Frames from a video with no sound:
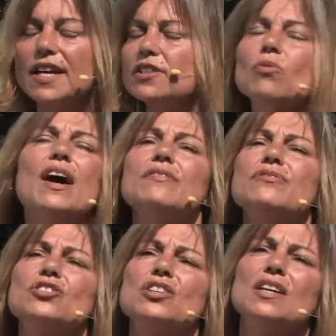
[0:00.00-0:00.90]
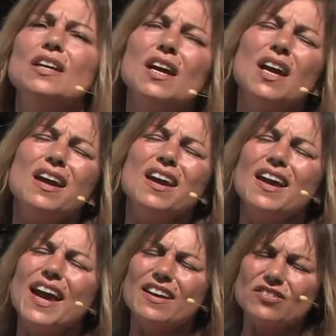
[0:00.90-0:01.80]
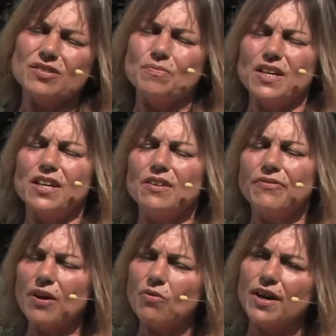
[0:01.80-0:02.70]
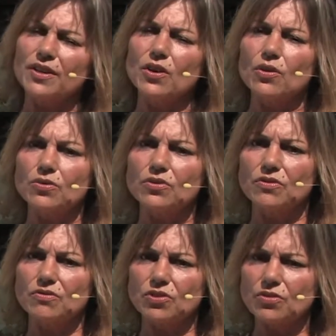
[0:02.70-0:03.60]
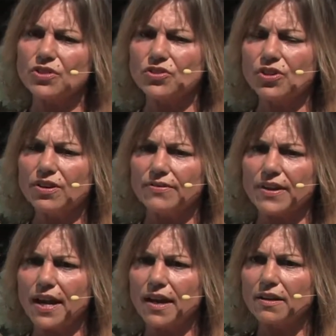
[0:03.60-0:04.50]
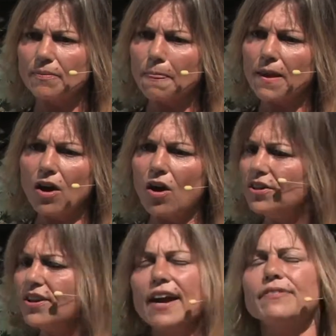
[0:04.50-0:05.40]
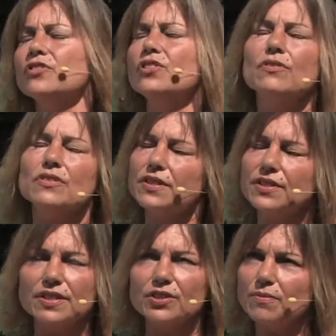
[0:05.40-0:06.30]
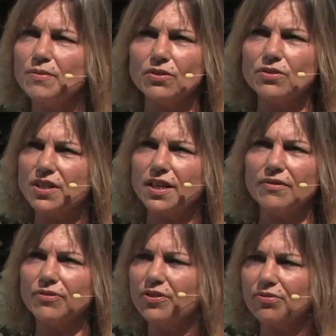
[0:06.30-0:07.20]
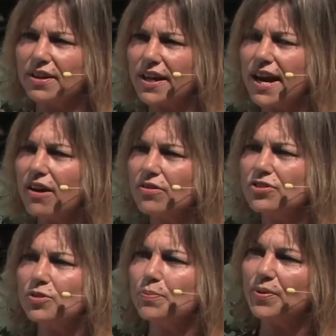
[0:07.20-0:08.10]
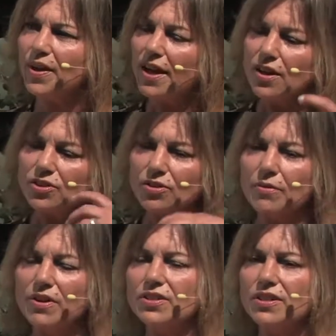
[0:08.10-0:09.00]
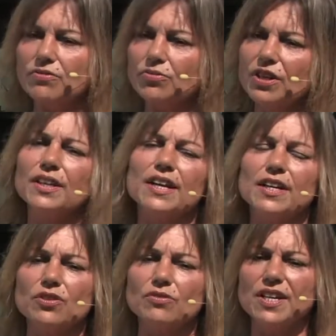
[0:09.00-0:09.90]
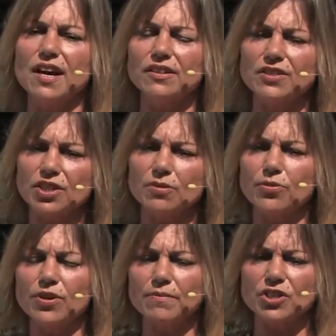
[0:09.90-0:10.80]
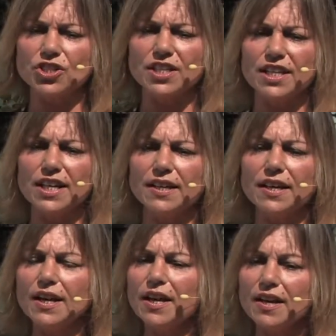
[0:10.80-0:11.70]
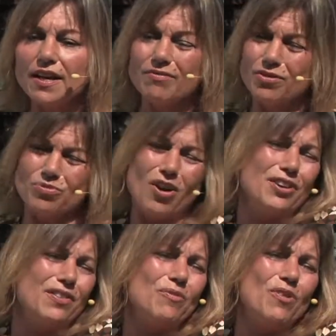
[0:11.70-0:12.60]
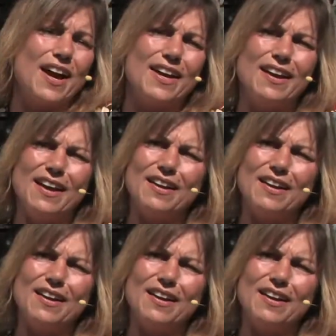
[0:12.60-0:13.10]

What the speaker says: ex-wife, she asked me if I want to go do a survey. All you have to do is listen to music for 3 hours. So I went to this really nice hotel in Dearborn, Michigan, and was wondering why